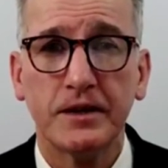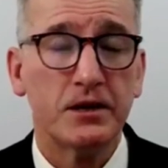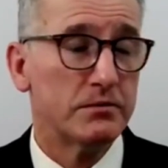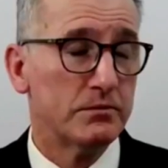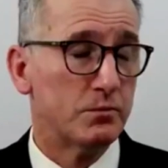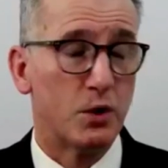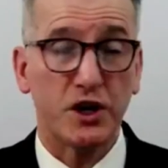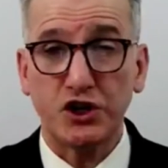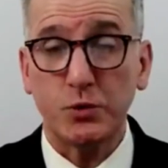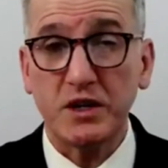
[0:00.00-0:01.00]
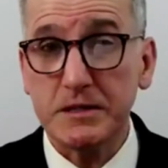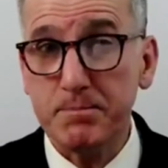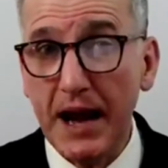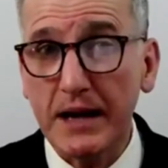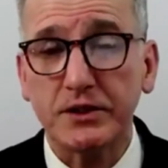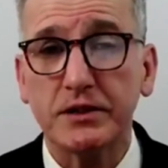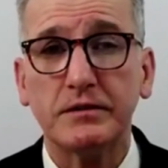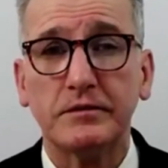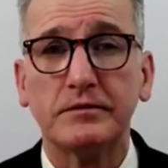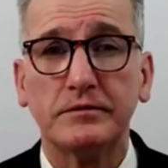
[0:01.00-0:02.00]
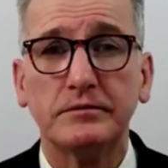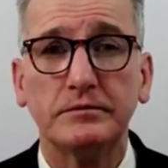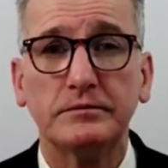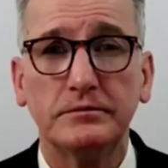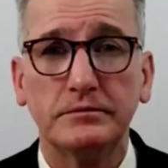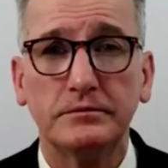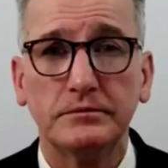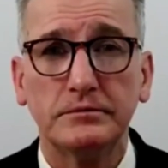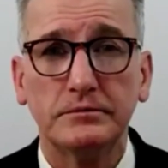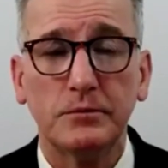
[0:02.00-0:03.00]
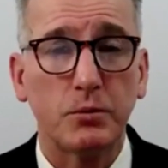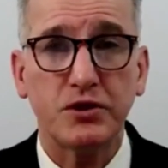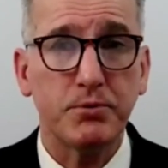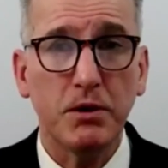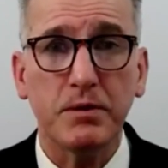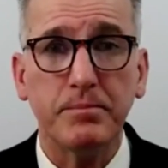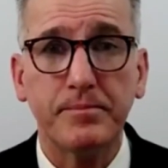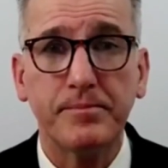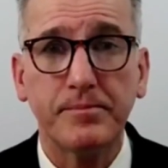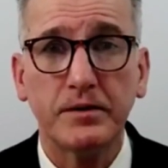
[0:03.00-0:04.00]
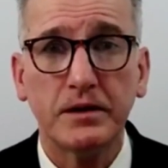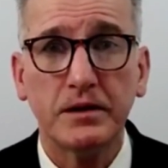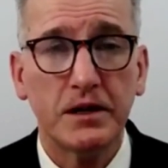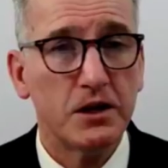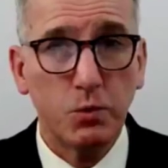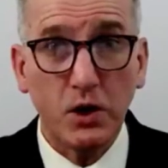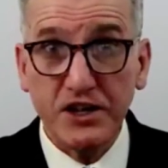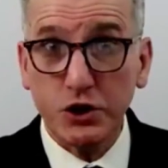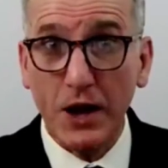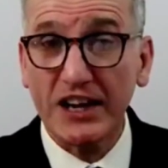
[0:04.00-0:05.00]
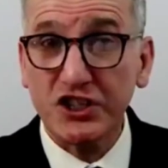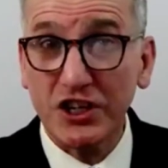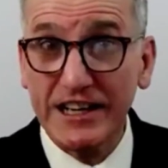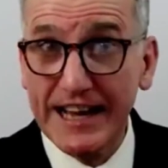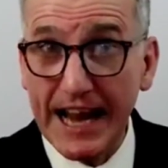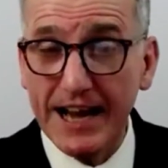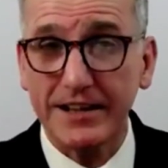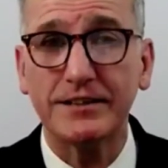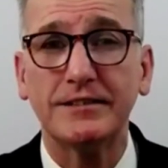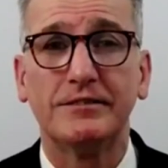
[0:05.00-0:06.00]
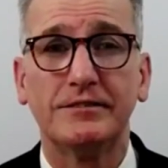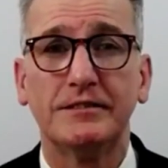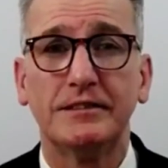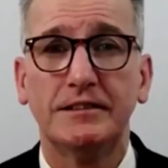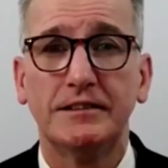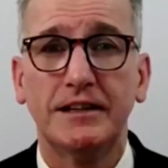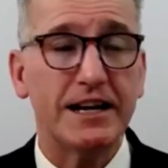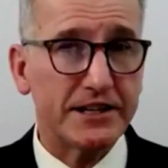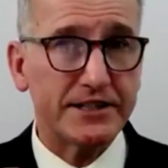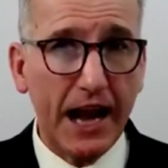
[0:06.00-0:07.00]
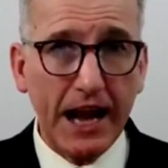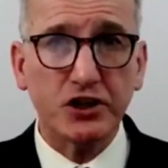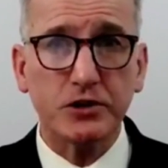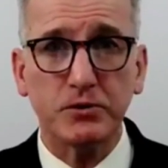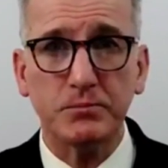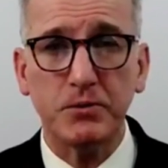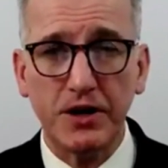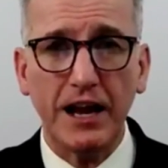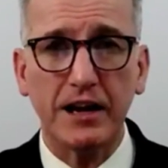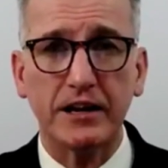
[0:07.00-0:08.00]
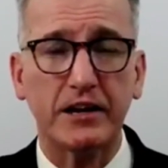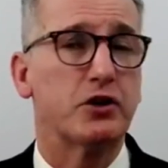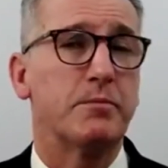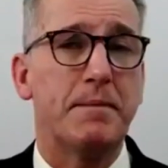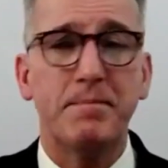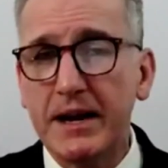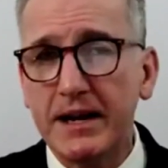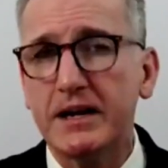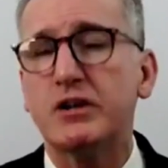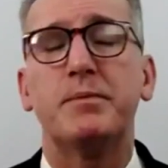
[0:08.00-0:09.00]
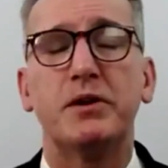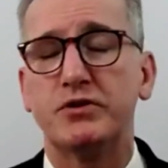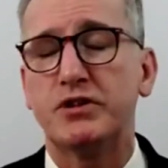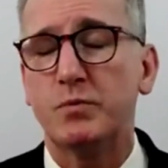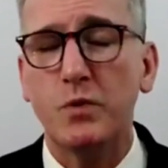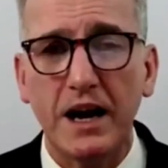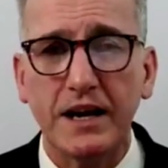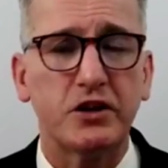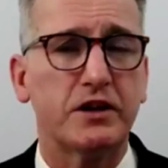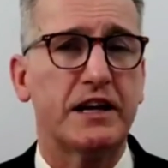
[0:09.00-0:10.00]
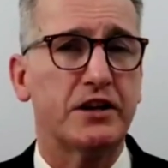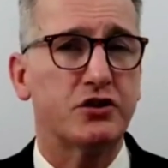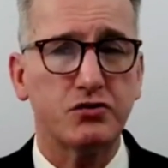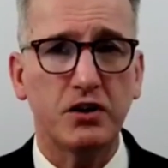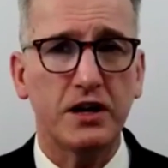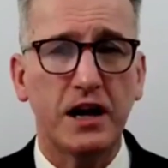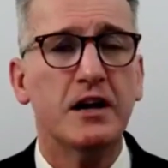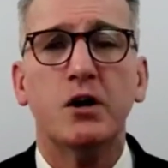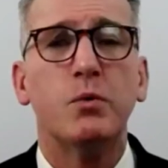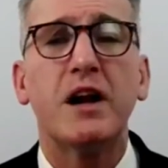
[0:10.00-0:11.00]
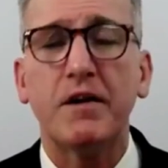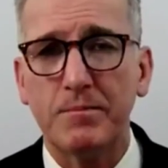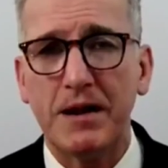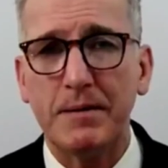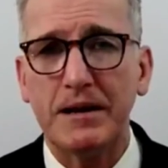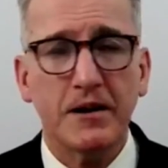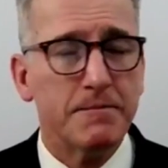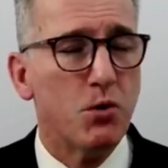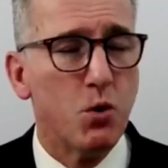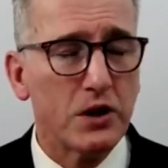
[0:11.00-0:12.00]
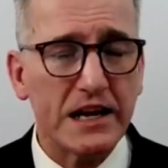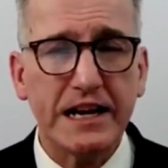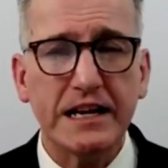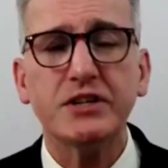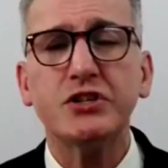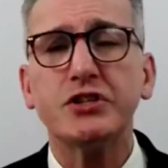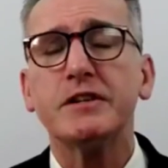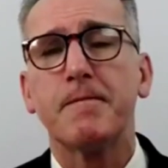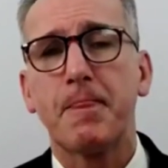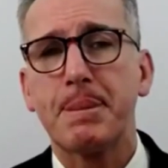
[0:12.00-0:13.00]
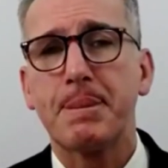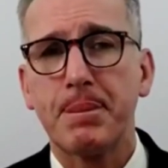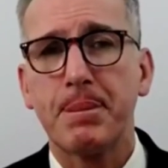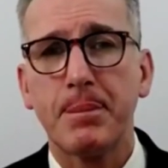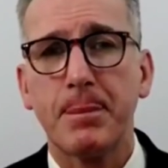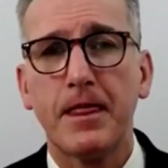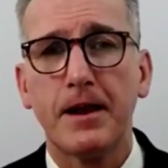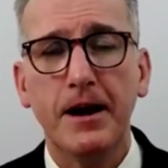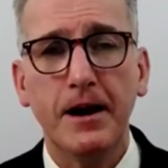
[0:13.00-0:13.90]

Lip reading: What did you expect? What was your problem? What did you actually get in a tangible modality? Could it be money? It could be losing weight. It could be getting stronger, whatever it may be. More leads. Yeah.